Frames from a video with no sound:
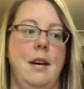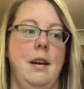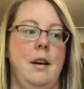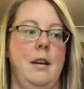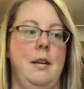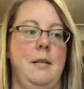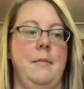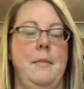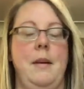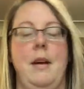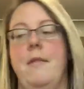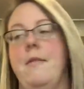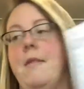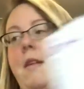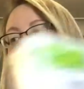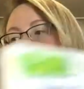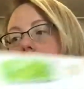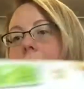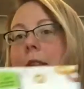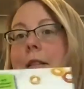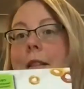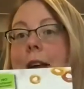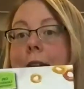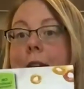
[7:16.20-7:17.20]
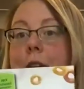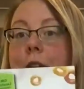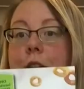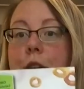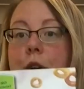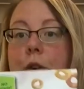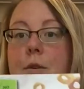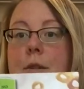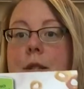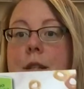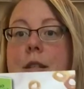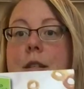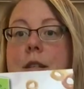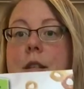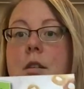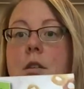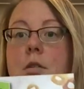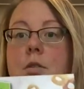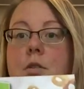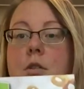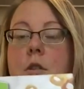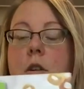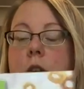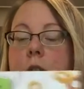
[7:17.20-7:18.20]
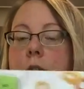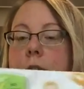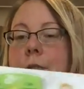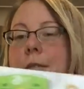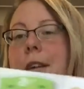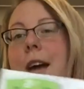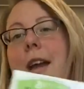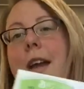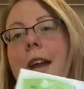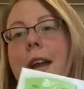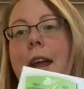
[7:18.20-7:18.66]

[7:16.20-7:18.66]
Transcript: and I like those as an alternative. And